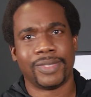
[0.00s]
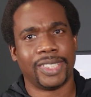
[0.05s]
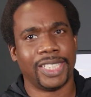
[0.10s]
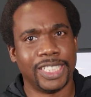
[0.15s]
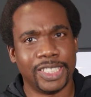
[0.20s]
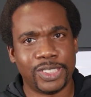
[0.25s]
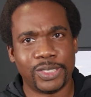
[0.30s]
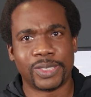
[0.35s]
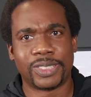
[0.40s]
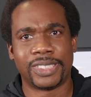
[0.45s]

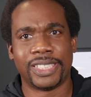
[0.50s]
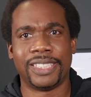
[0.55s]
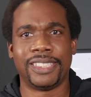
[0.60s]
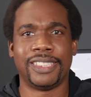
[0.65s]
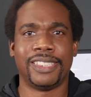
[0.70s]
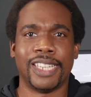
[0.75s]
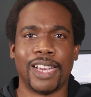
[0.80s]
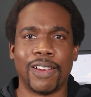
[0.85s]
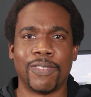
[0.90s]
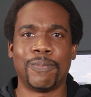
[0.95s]
Interestingly
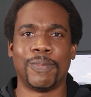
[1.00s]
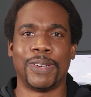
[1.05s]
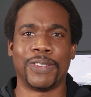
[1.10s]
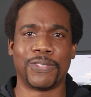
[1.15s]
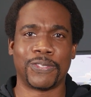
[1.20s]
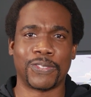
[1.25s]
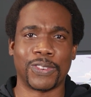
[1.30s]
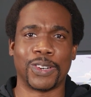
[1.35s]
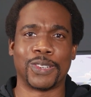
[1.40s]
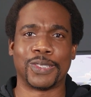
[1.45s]
enough, my
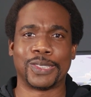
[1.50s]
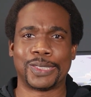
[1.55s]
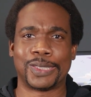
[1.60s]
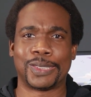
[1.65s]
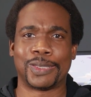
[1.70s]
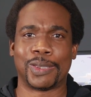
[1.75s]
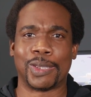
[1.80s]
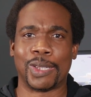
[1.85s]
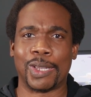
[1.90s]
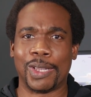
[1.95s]

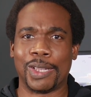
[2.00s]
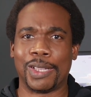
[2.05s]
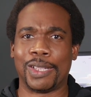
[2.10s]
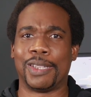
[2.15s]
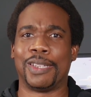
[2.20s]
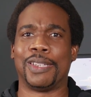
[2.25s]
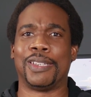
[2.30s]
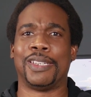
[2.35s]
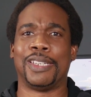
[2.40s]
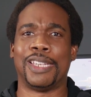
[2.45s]
first
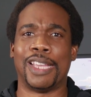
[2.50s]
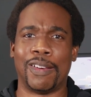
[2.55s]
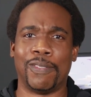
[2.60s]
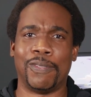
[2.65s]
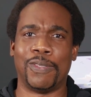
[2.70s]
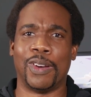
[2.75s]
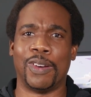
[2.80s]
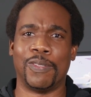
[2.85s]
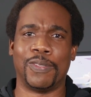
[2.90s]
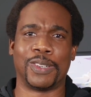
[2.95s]

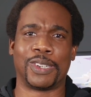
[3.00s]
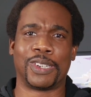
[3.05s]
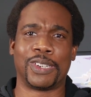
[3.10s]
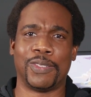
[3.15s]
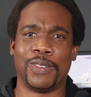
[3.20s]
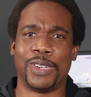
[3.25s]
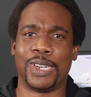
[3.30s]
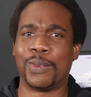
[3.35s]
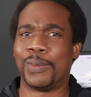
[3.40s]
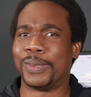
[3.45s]
love of a
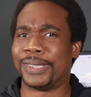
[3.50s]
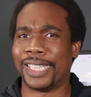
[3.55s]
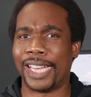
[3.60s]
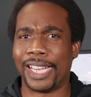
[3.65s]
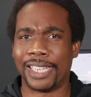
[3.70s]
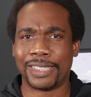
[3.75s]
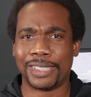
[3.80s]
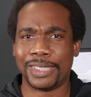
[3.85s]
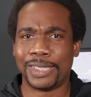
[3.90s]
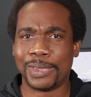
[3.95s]
career was
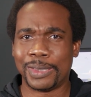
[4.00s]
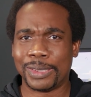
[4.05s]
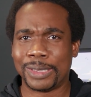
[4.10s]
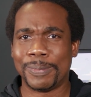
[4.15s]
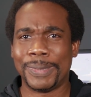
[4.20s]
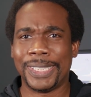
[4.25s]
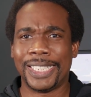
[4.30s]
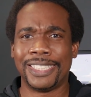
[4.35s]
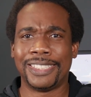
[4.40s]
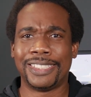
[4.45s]
actually going to
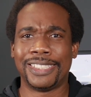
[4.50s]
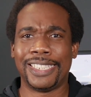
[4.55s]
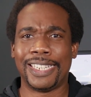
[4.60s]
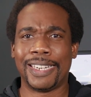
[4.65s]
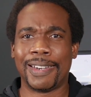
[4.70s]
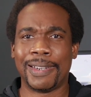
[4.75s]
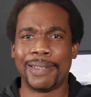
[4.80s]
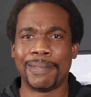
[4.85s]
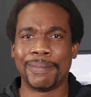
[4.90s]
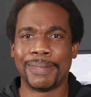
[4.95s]
be
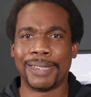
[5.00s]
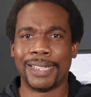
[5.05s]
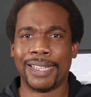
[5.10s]
engineering.